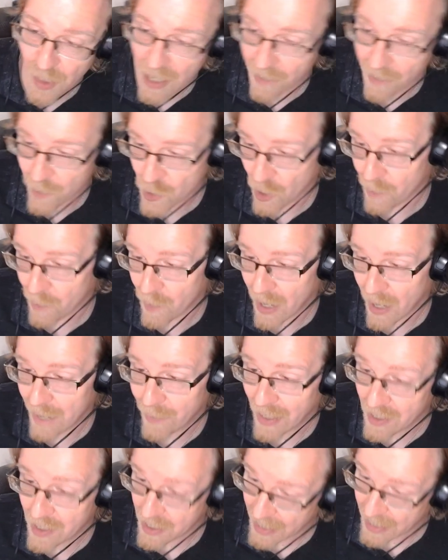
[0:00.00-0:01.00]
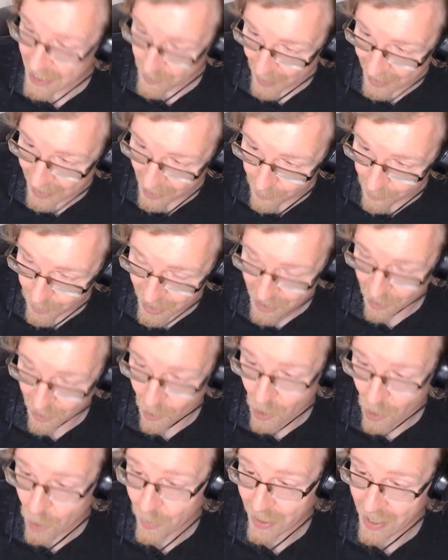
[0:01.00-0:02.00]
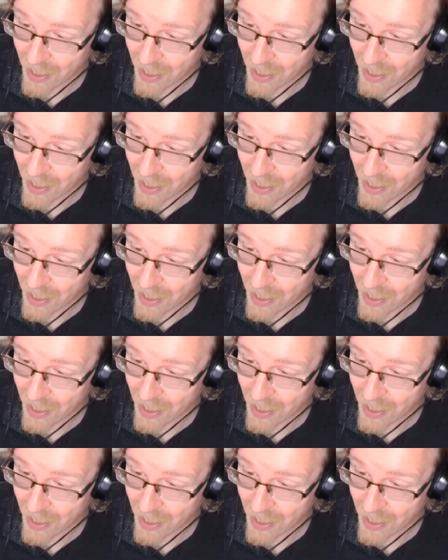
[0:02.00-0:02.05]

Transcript: covers online because it has my company's logo and